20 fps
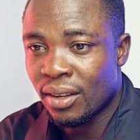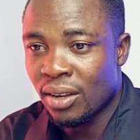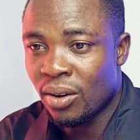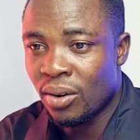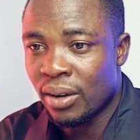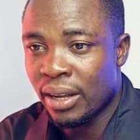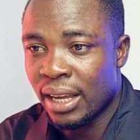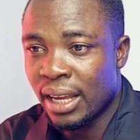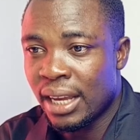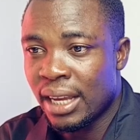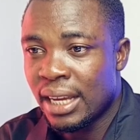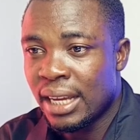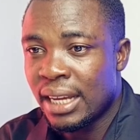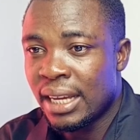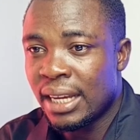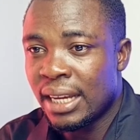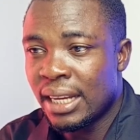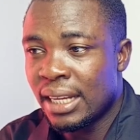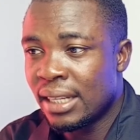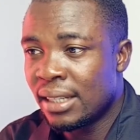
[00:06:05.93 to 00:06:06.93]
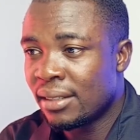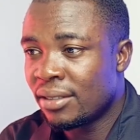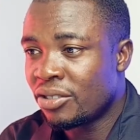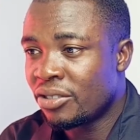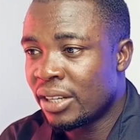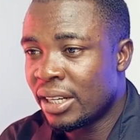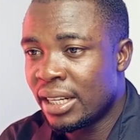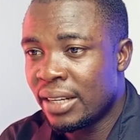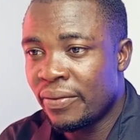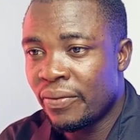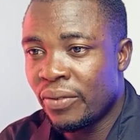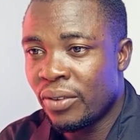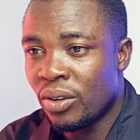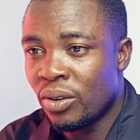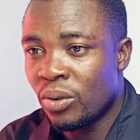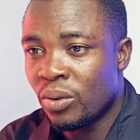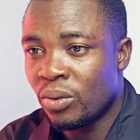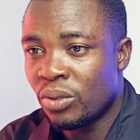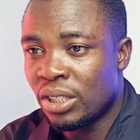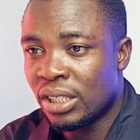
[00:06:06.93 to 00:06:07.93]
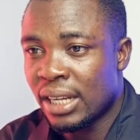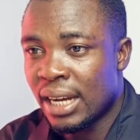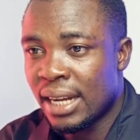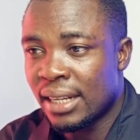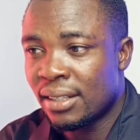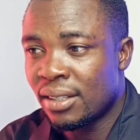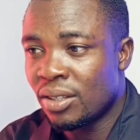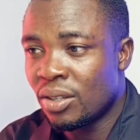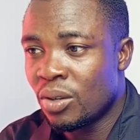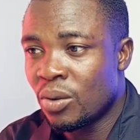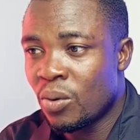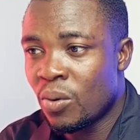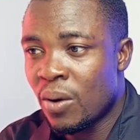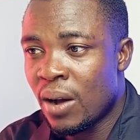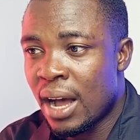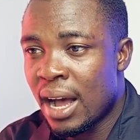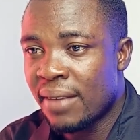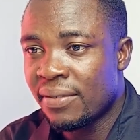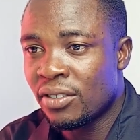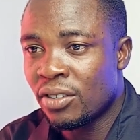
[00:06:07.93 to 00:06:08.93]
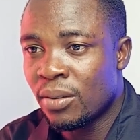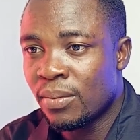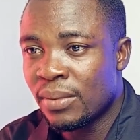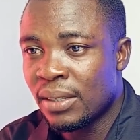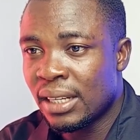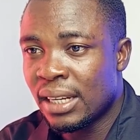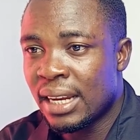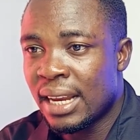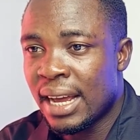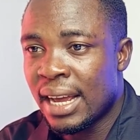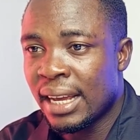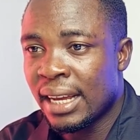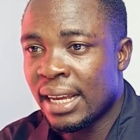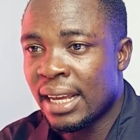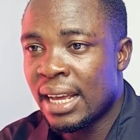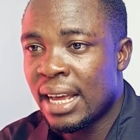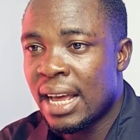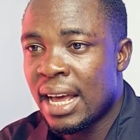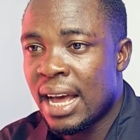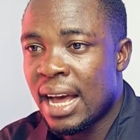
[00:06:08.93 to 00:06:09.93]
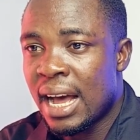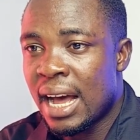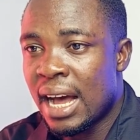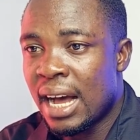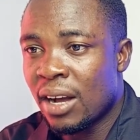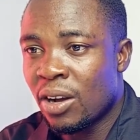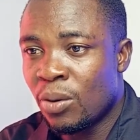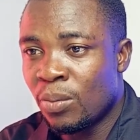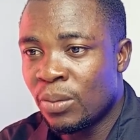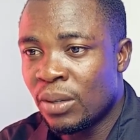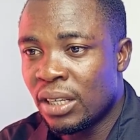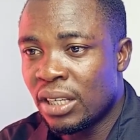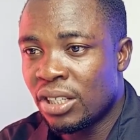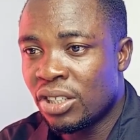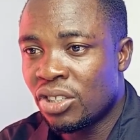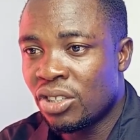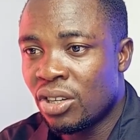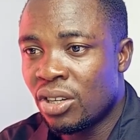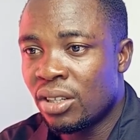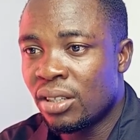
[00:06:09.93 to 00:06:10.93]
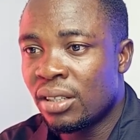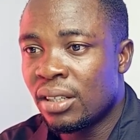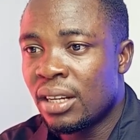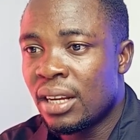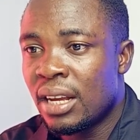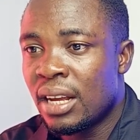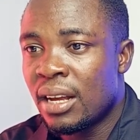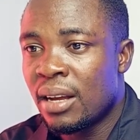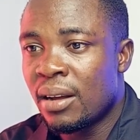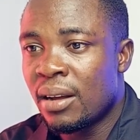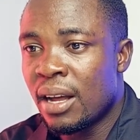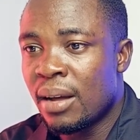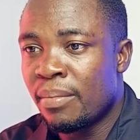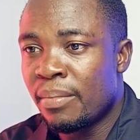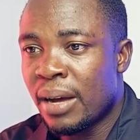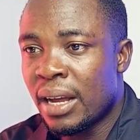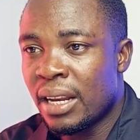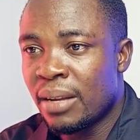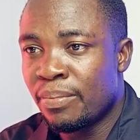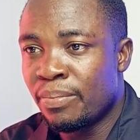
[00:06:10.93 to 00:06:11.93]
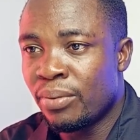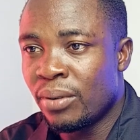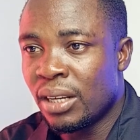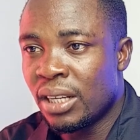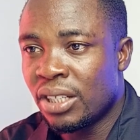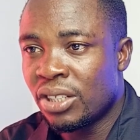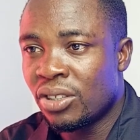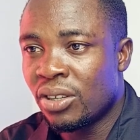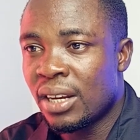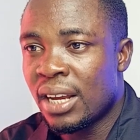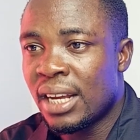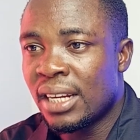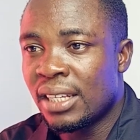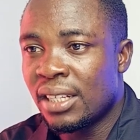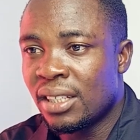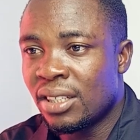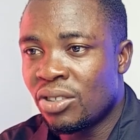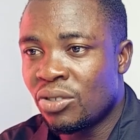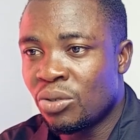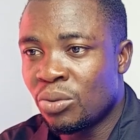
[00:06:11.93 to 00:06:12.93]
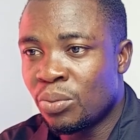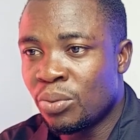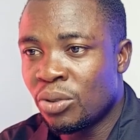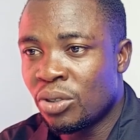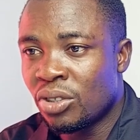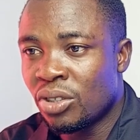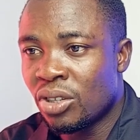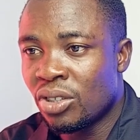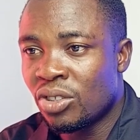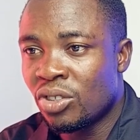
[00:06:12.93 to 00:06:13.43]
Okay, in trading view chart, you will have something like accumulation, manipulation, and distribution.